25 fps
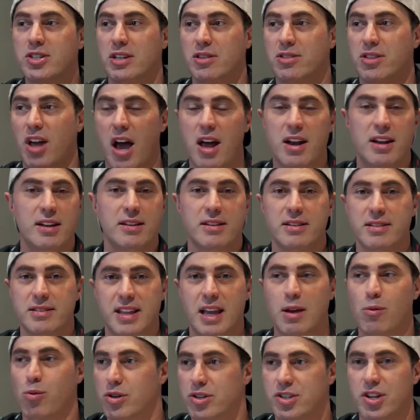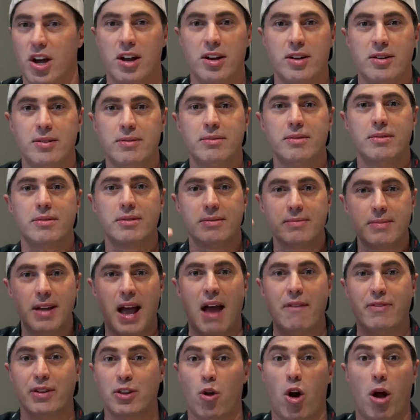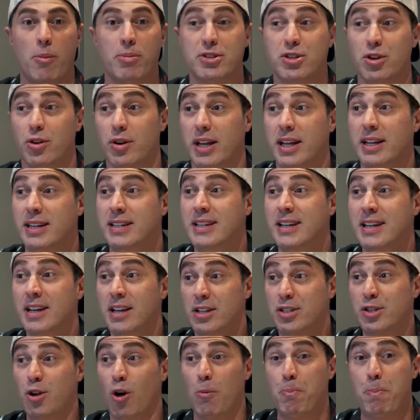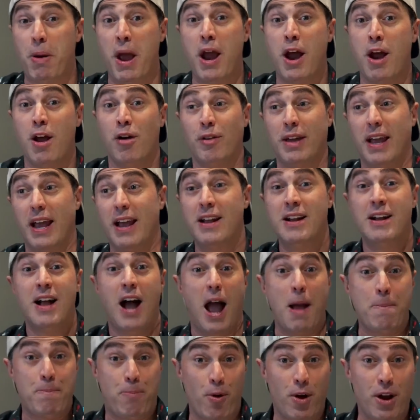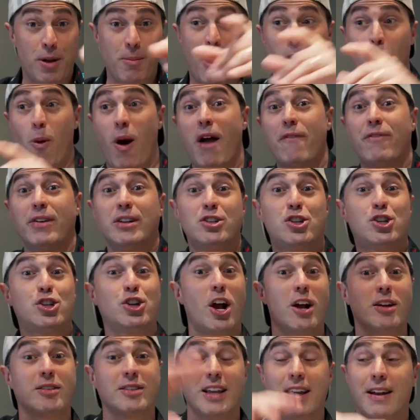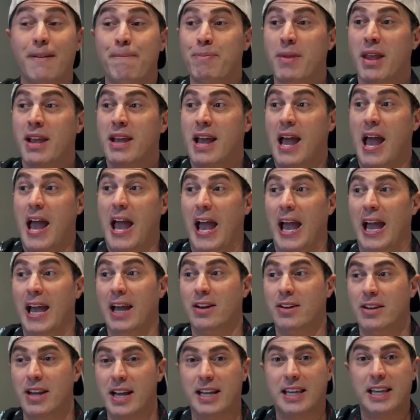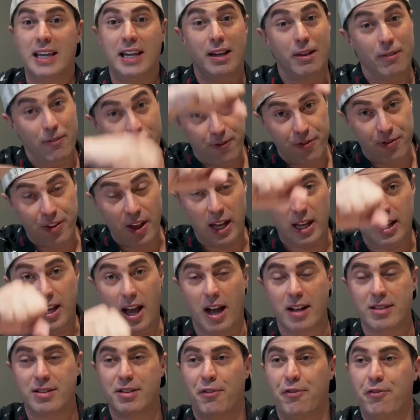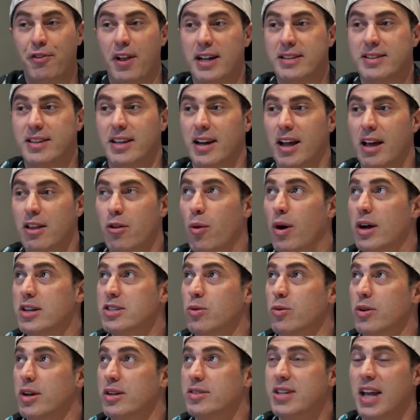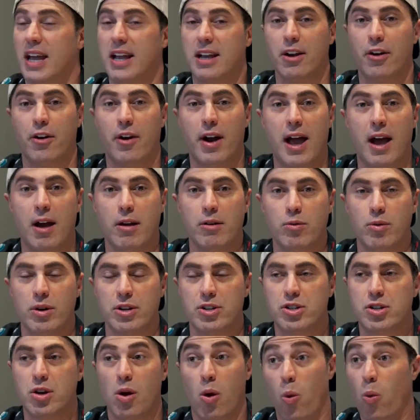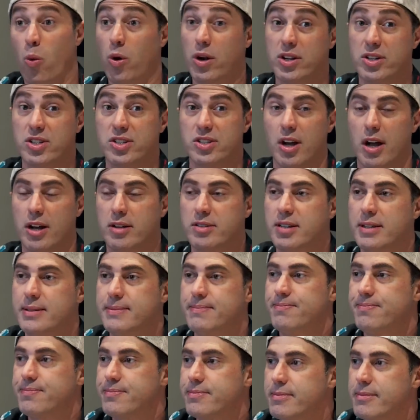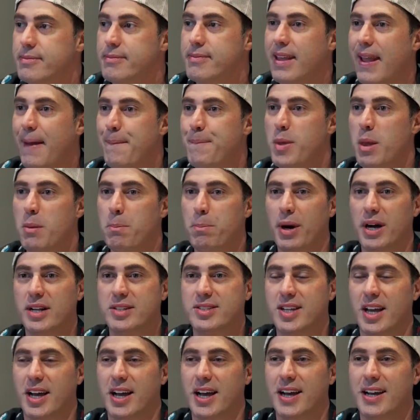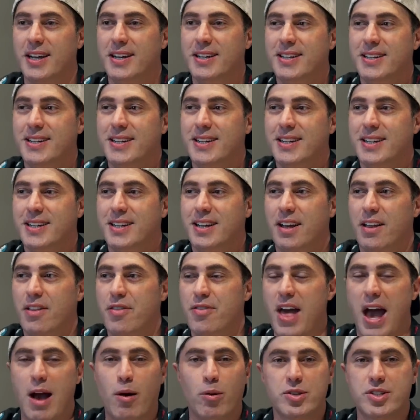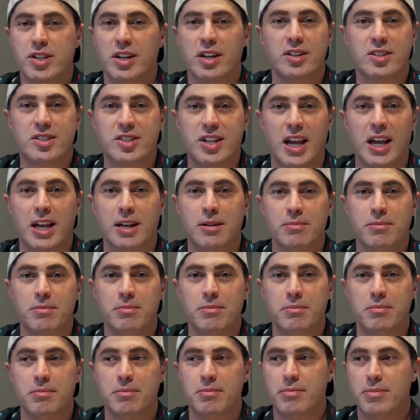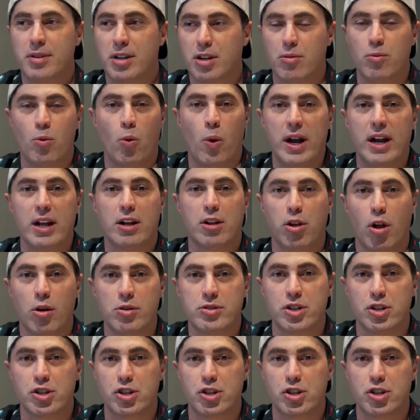and thought they were done having their opportunity. So apparently I pointed to my wife and chucked it, and Nikki, thank God, deflected it. Otherwise it would have taken her out, which would have sucked. But that was an insane way to close the